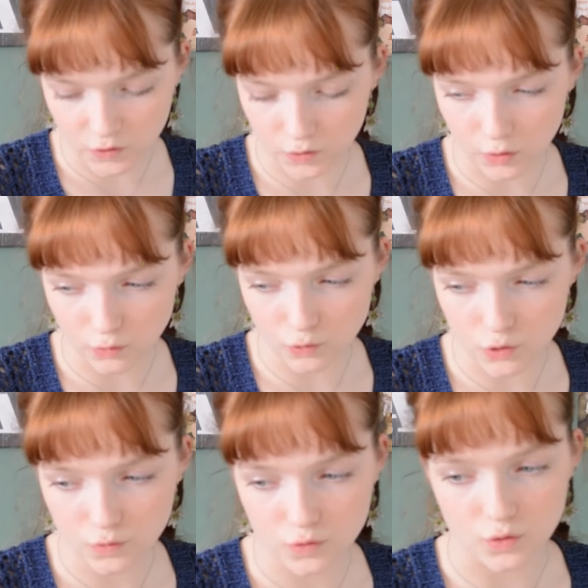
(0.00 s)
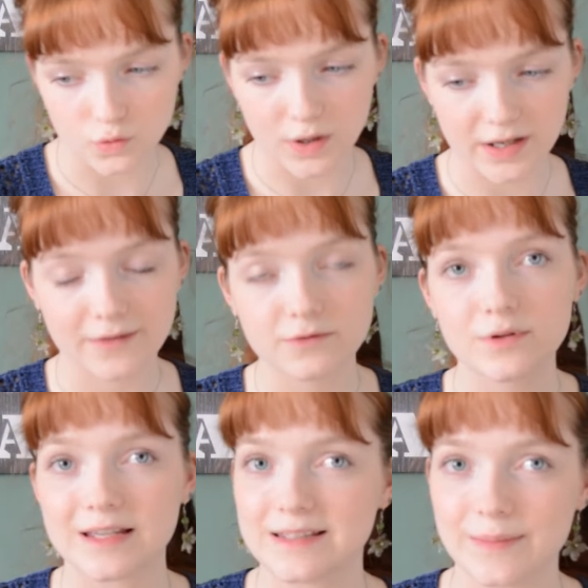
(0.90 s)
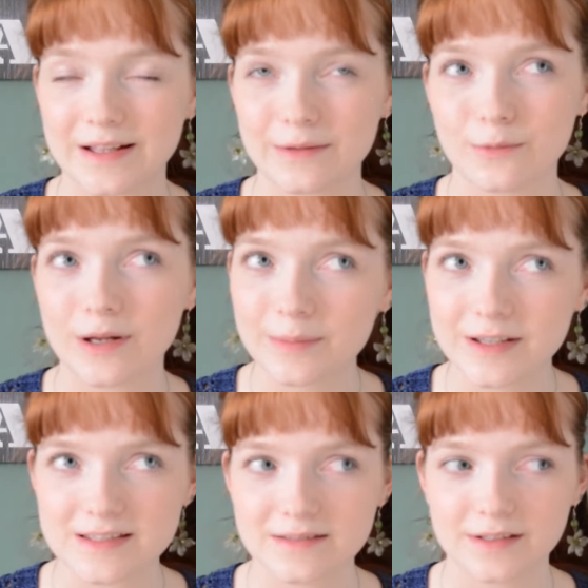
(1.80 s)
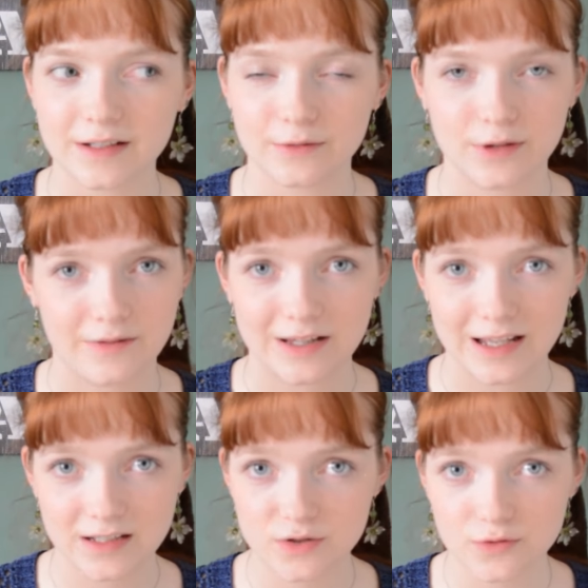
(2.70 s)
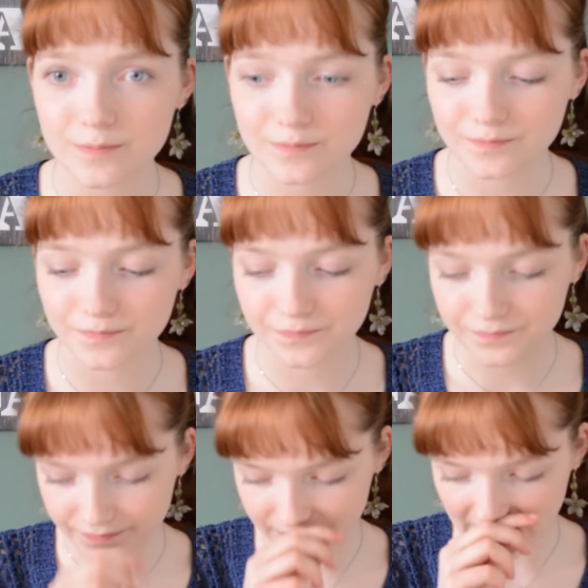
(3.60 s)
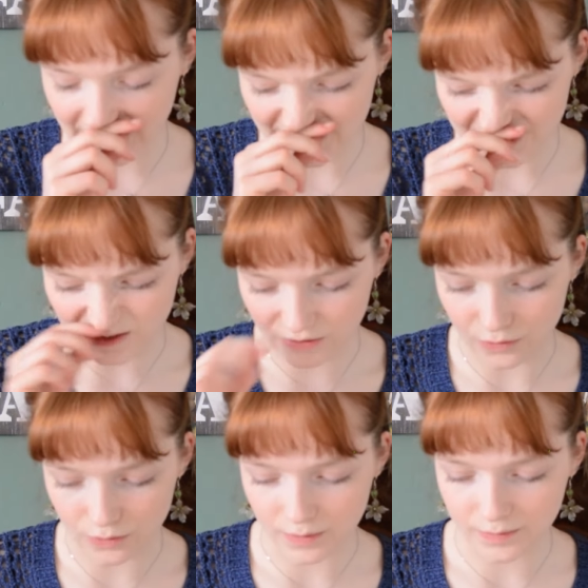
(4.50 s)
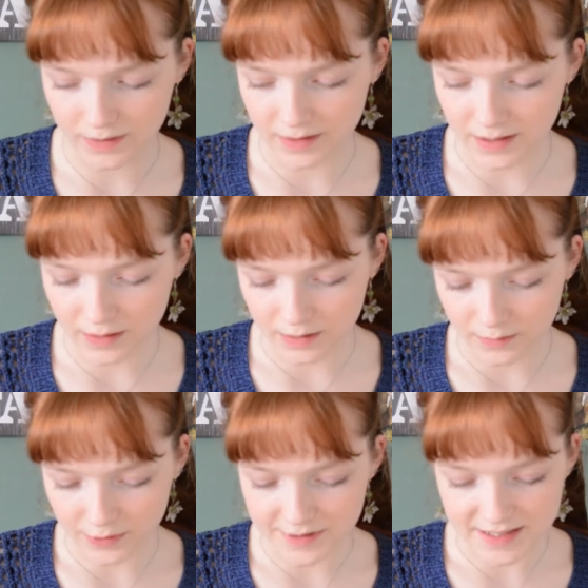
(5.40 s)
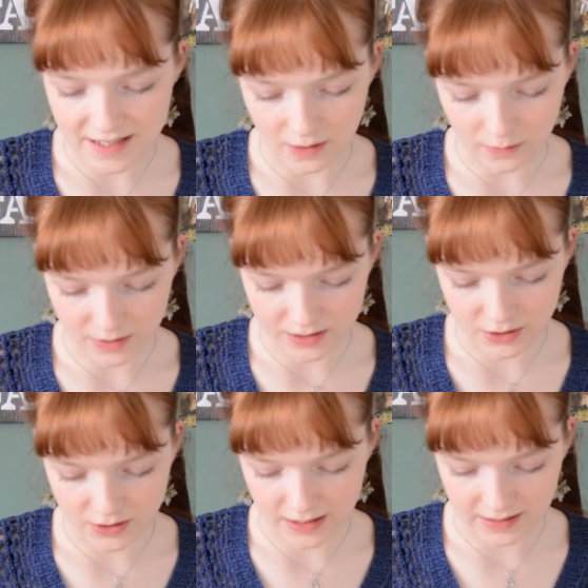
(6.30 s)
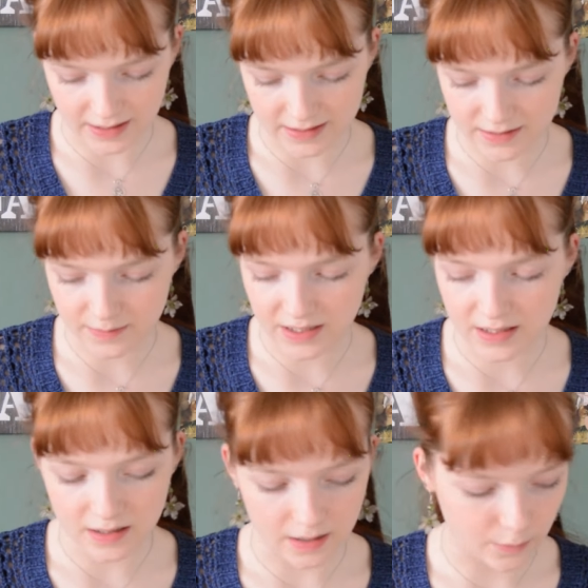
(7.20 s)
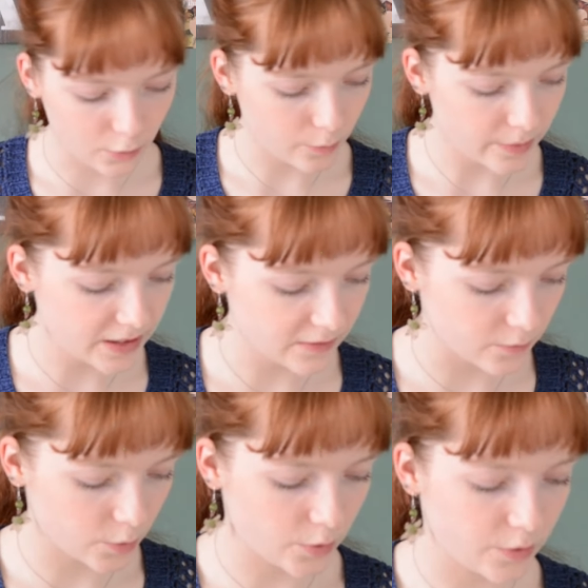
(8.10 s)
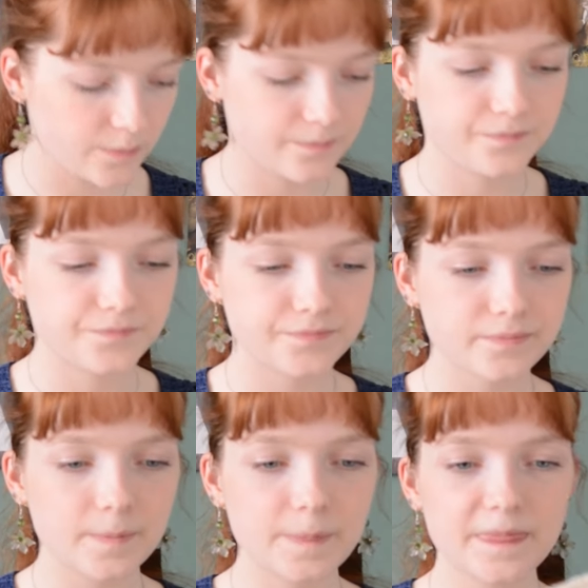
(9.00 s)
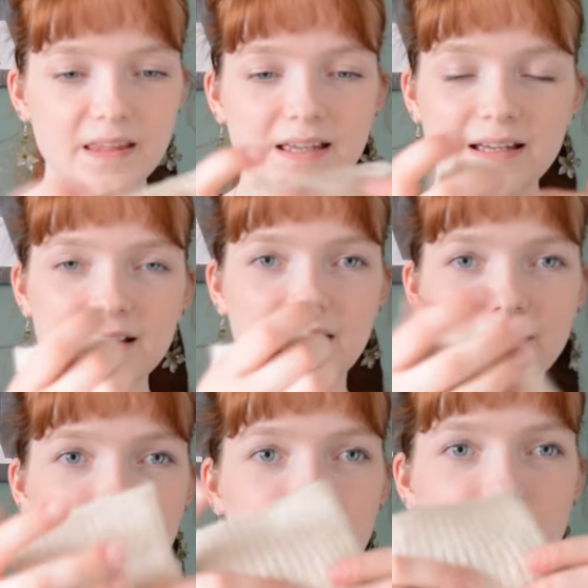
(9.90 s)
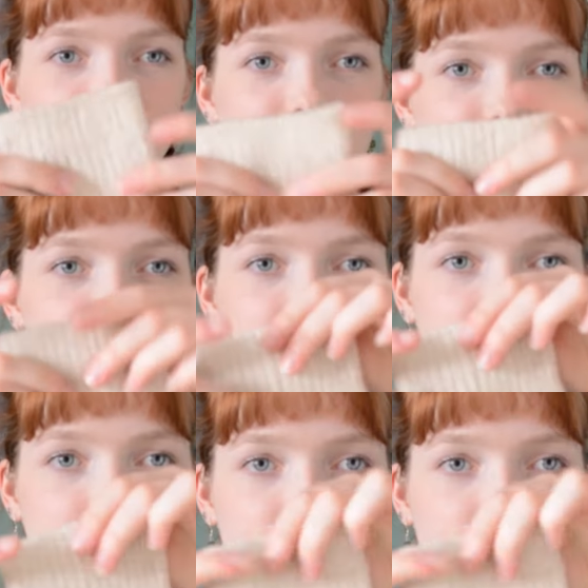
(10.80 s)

to use. So I have to estimate well because I don't have any extra. So we'll see how much it gets me. I'm hoping for, I don't think that it'll